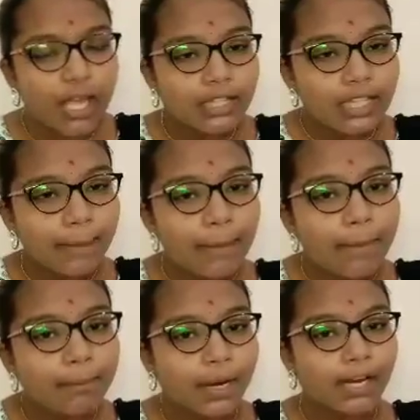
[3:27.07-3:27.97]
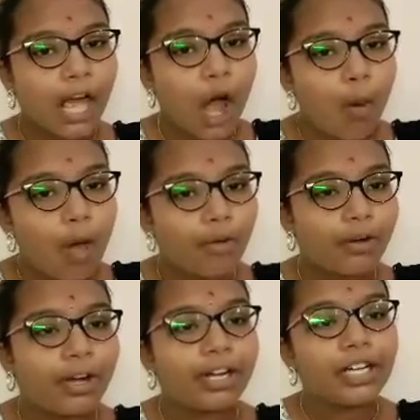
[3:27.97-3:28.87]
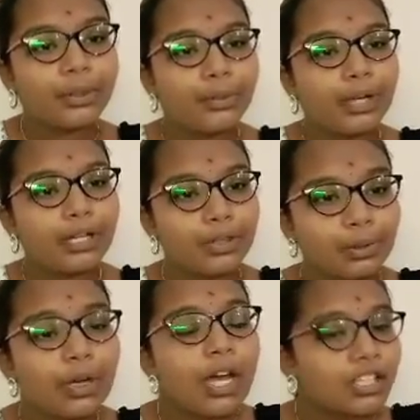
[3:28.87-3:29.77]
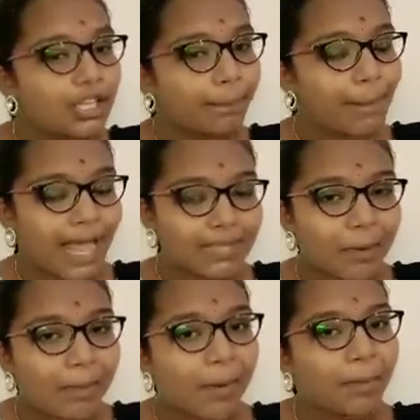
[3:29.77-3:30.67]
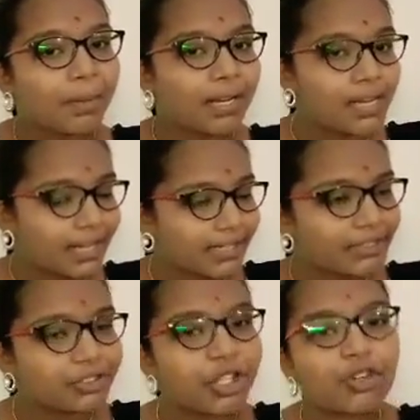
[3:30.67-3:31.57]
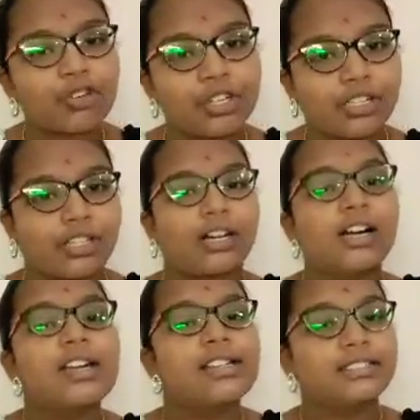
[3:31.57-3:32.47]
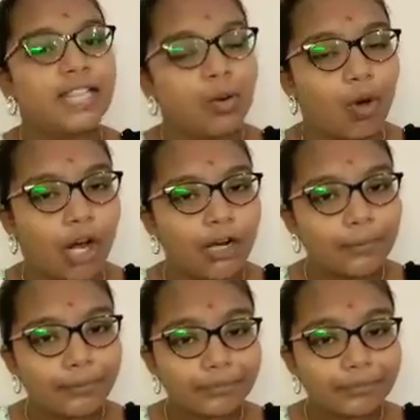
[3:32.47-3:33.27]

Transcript: The membrane, however, it will do the plasma membrane like contain only the cell wall.